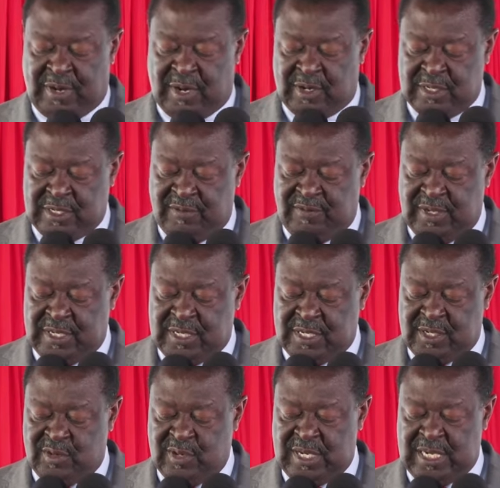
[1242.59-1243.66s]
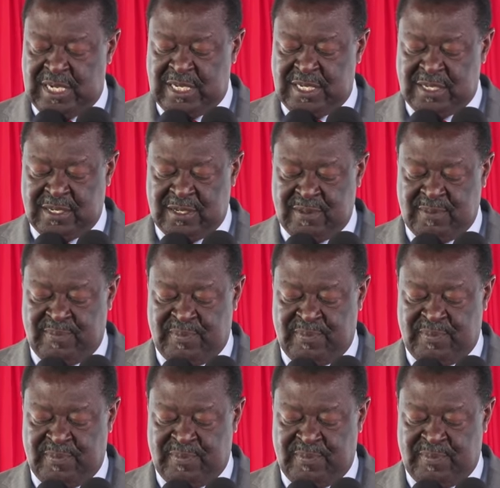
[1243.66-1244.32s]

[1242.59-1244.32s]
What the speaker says: our TVET trainees